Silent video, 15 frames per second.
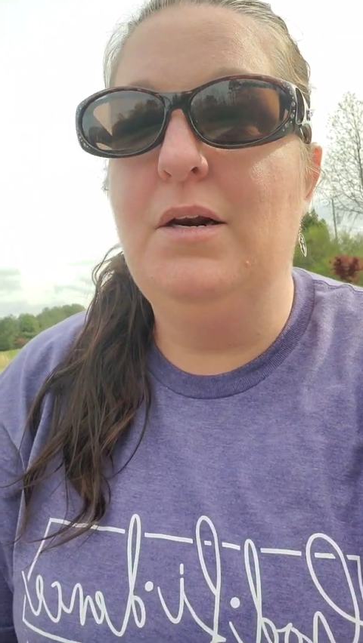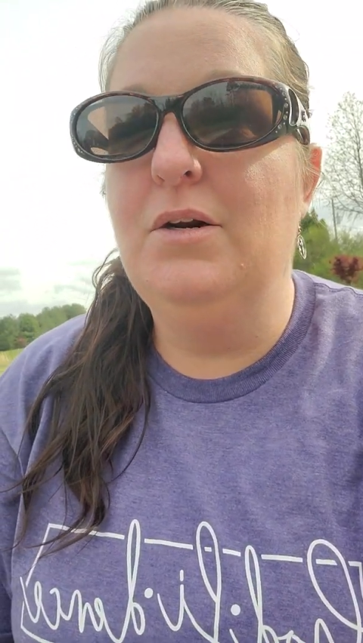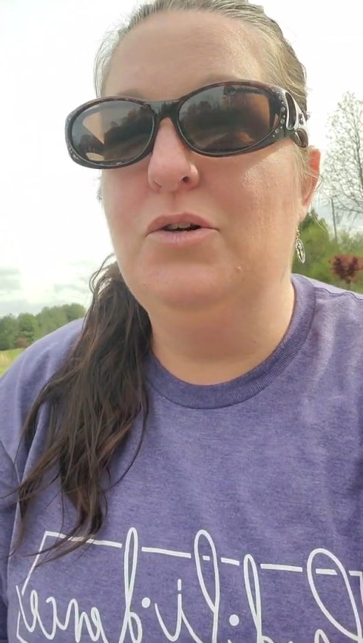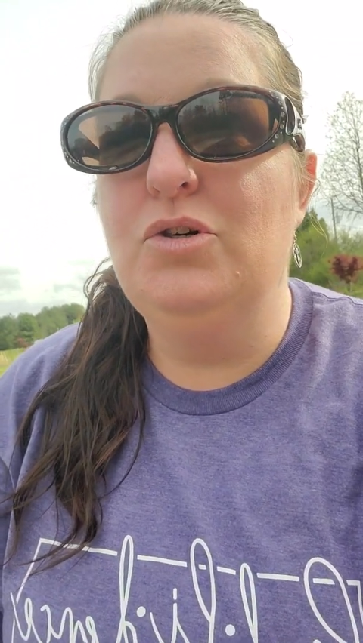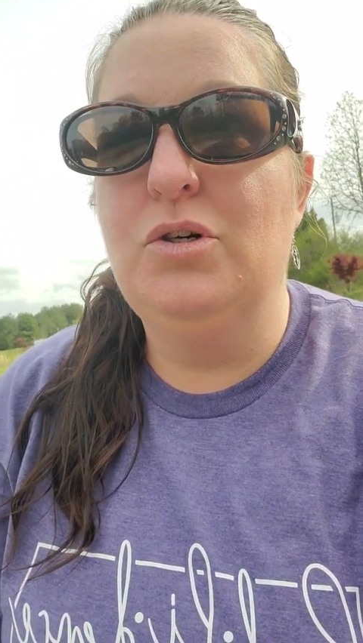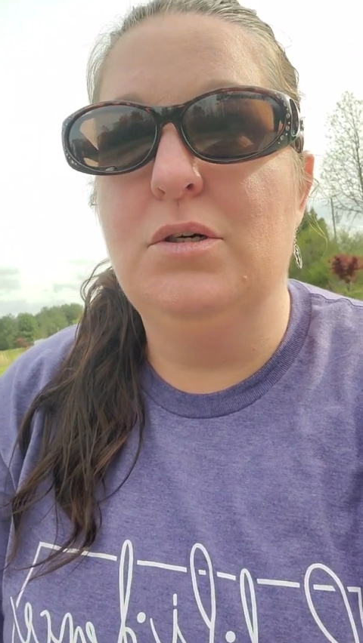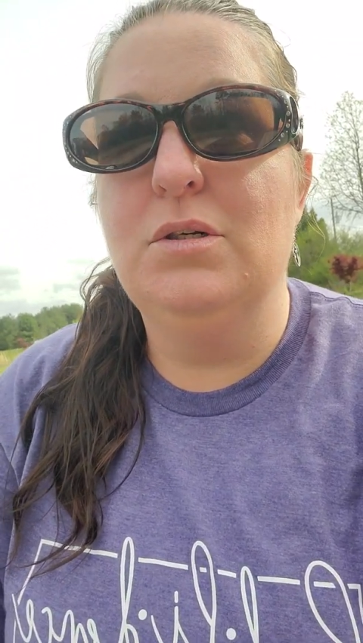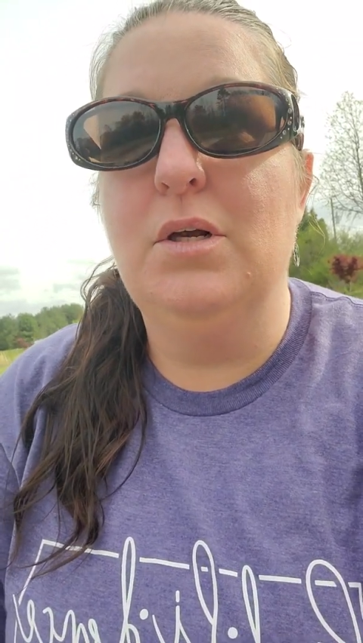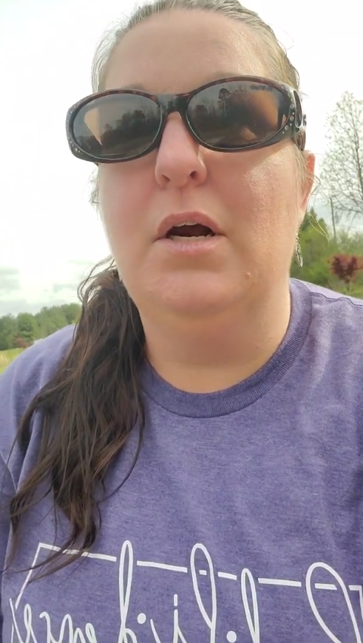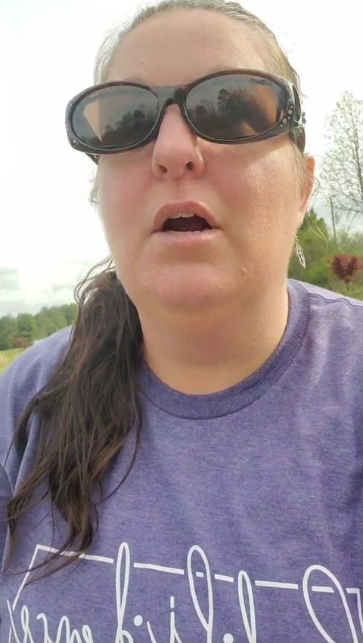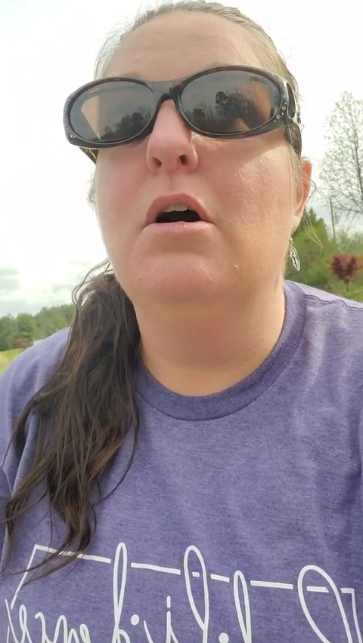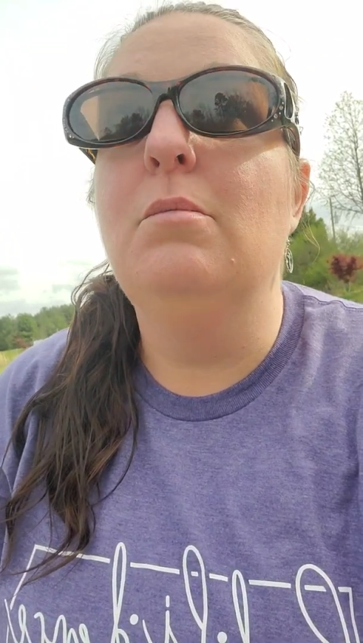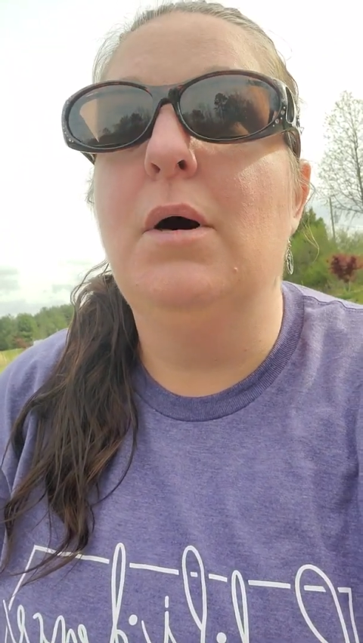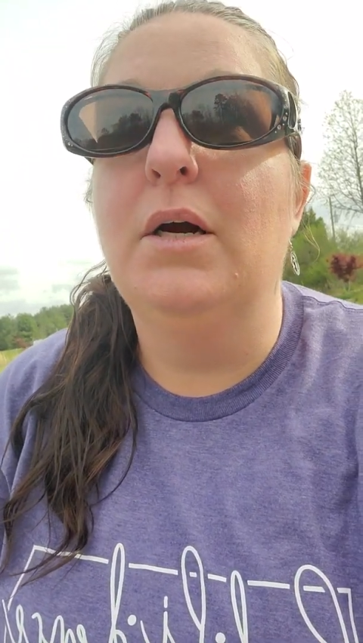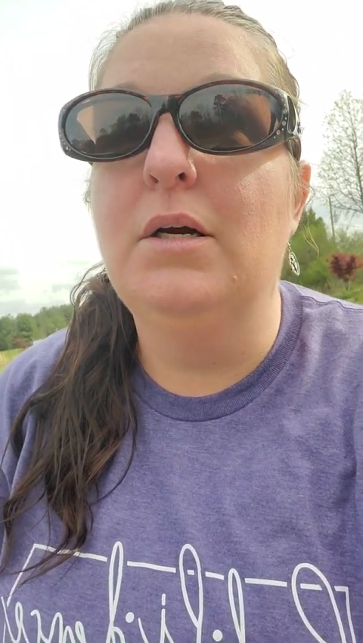and it's just
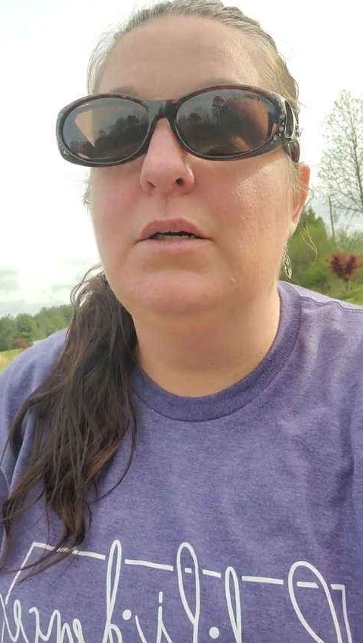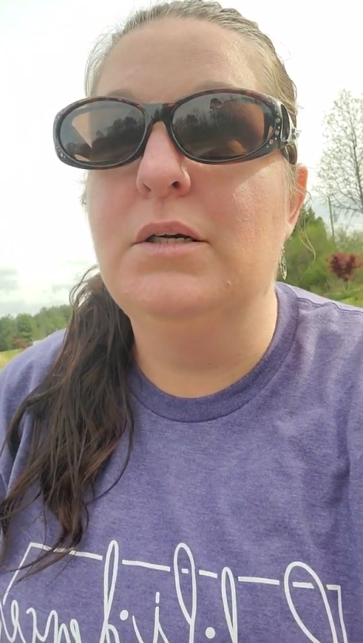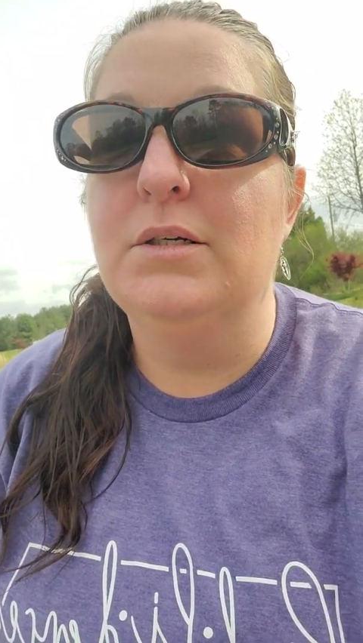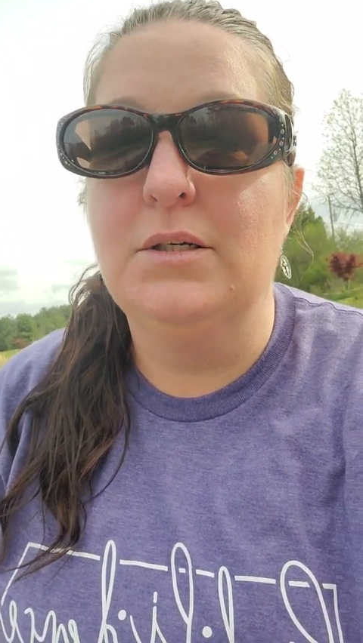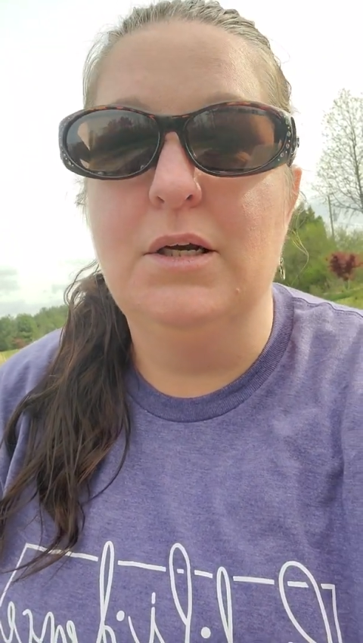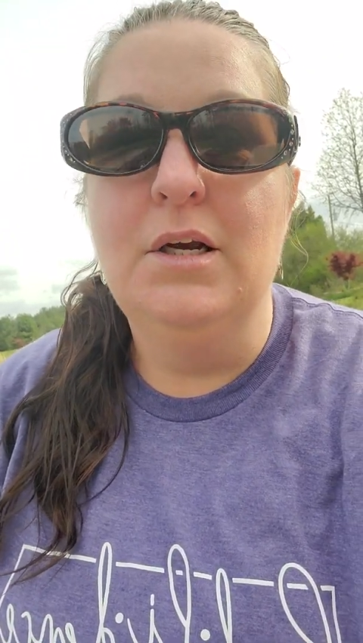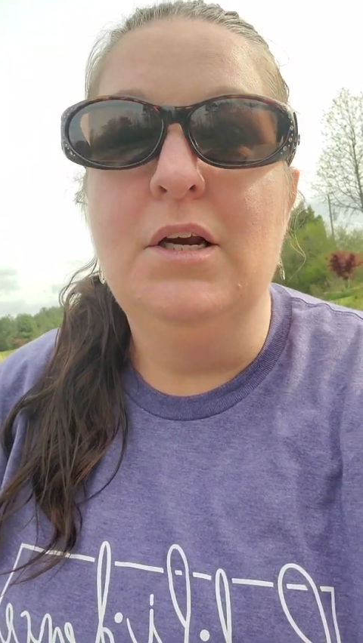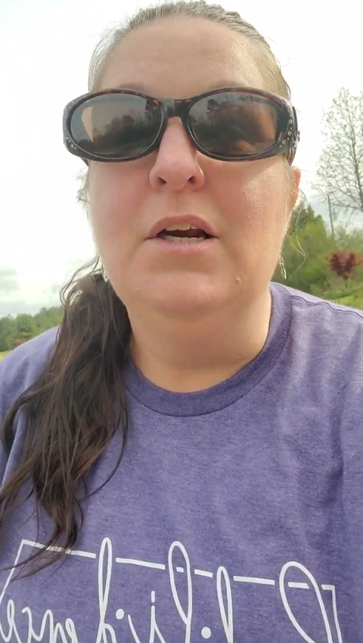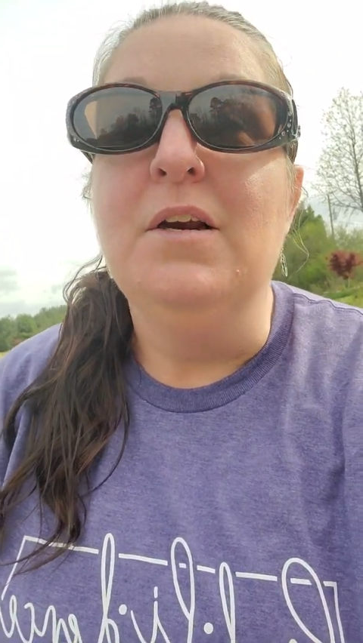like, oh my goodness,